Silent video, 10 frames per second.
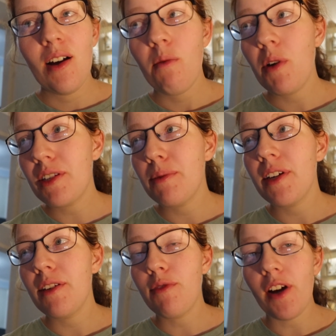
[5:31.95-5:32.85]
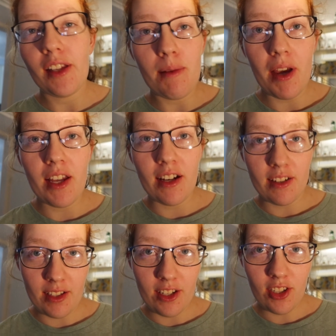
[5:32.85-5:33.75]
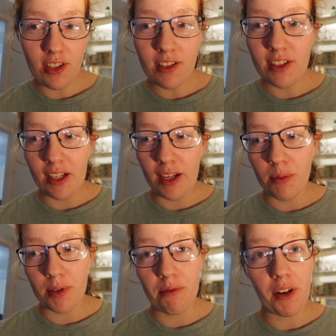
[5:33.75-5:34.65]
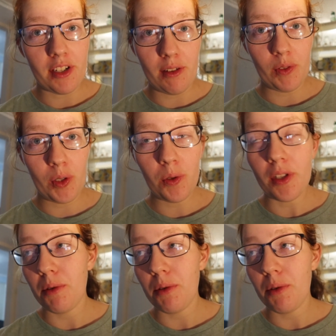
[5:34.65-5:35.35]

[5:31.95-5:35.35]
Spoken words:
Once we finally made our decisions, it was very difficult.